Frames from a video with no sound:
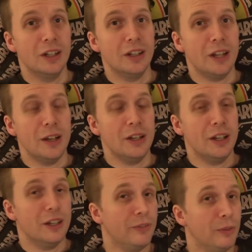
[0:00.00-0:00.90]
then
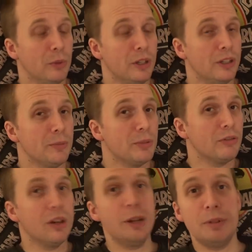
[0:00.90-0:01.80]
if you want to
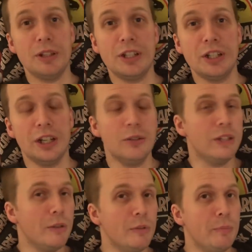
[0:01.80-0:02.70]
subscribe to the channel,
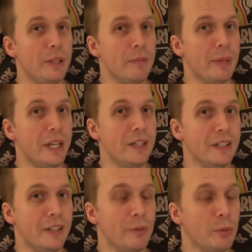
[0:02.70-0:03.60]
that would be
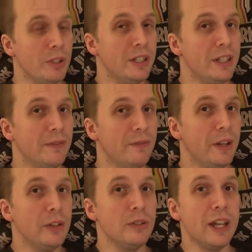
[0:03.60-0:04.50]
amazing. If you want to see the
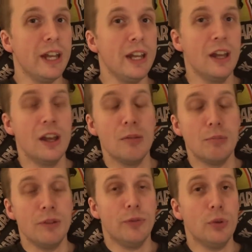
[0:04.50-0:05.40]
final day
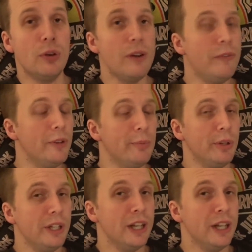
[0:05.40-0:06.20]
before everybody